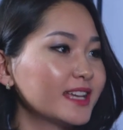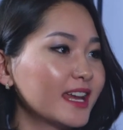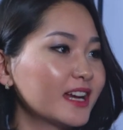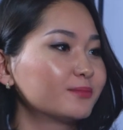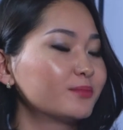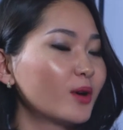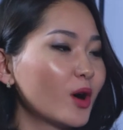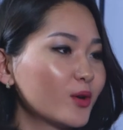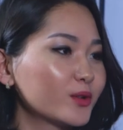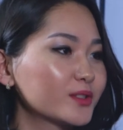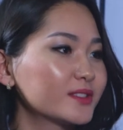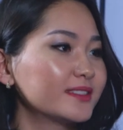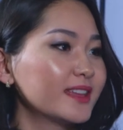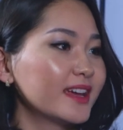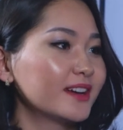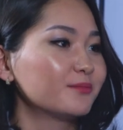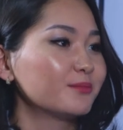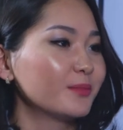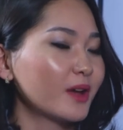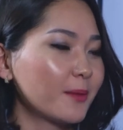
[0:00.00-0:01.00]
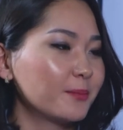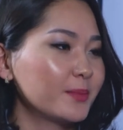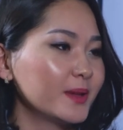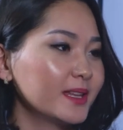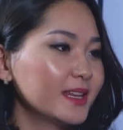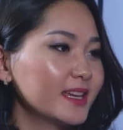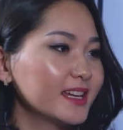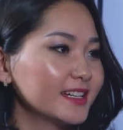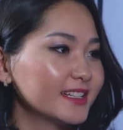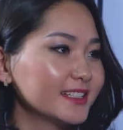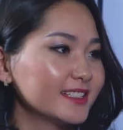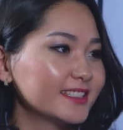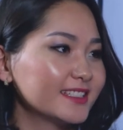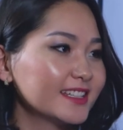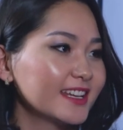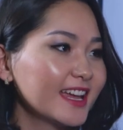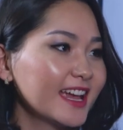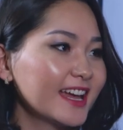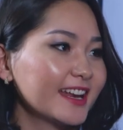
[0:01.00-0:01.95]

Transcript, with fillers: their posts, their opinions. Yes.